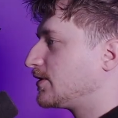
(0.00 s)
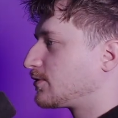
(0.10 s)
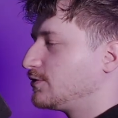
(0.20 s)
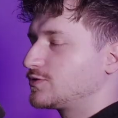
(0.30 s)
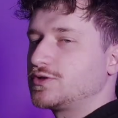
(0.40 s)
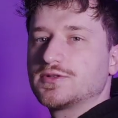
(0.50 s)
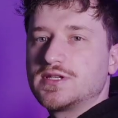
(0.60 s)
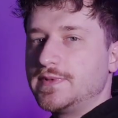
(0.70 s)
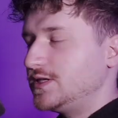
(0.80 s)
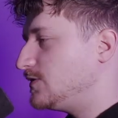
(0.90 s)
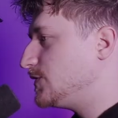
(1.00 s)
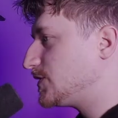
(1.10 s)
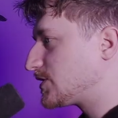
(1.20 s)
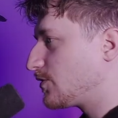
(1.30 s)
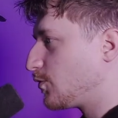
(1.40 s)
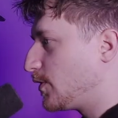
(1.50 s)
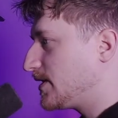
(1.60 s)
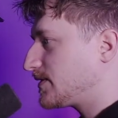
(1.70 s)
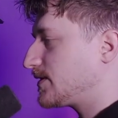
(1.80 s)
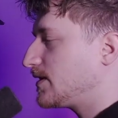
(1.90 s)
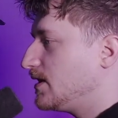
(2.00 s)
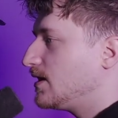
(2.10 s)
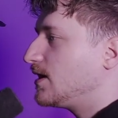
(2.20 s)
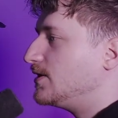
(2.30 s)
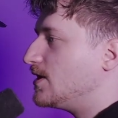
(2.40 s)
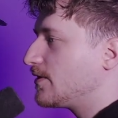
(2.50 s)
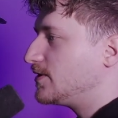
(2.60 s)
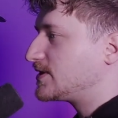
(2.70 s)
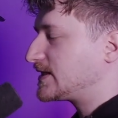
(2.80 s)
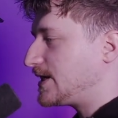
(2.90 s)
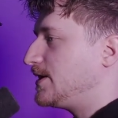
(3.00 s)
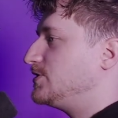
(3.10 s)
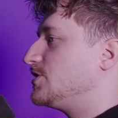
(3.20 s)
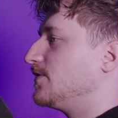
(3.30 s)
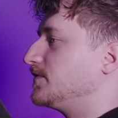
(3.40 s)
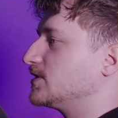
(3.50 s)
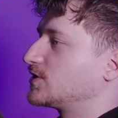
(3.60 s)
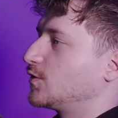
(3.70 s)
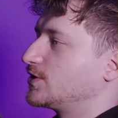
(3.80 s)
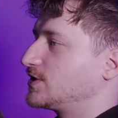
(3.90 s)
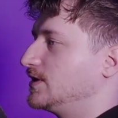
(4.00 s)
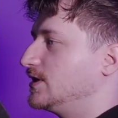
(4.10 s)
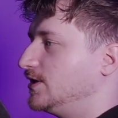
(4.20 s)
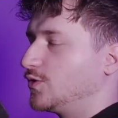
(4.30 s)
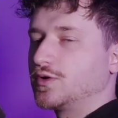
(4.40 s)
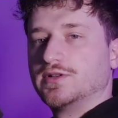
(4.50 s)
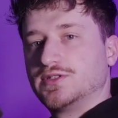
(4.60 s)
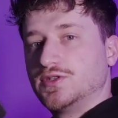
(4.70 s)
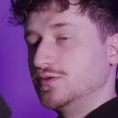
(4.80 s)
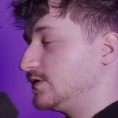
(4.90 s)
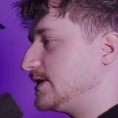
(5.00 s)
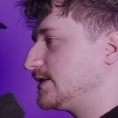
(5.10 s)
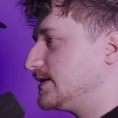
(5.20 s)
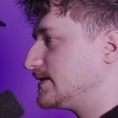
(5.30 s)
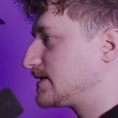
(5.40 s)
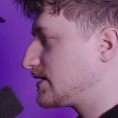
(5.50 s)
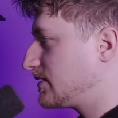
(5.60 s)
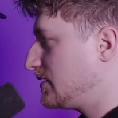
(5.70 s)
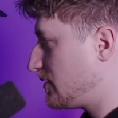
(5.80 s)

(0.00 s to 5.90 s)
crucial to be used with another stage of distortion in order to get this